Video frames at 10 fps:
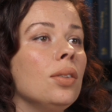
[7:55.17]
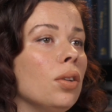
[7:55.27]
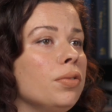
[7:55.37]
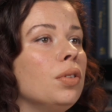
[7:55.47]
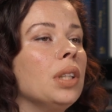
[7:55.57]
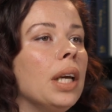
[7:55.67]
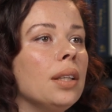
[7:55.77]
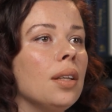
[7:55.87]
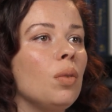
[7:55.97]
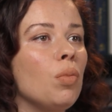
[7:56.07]
don't
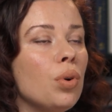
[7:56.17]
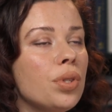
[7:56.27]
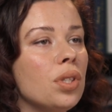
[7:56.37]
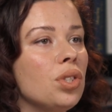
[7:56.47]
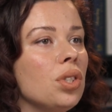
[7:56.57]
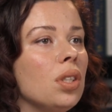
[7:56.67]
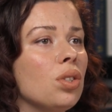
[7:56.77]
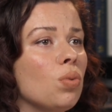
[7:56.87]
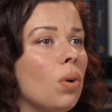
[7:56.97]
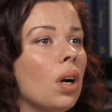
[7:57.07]
forget that most
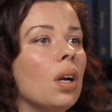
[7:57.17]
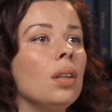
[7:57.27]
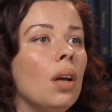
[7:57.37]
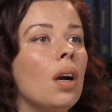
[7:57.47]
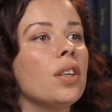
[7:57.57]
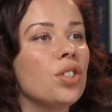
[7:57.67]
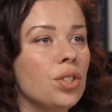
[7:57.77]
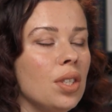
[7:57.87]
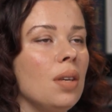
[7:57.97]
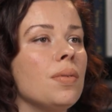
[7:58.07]
engineers work on large
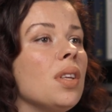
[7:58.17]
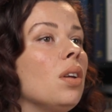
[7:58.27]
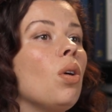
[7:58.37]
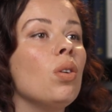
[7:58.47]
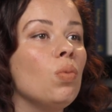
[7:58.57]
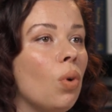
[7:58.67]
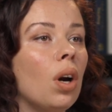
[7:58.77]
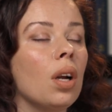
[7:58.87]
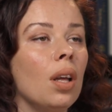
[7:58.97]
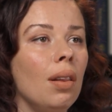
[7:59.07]
teams. They don't
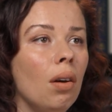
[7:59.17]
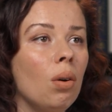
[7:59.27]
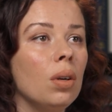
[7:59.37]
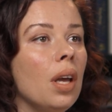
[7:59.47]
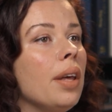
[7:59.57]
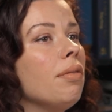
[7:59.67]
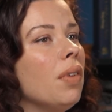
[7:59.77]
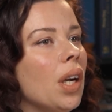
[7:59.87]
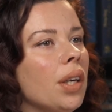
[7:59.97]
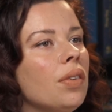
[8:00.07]
work alone.
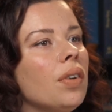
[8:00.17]
Very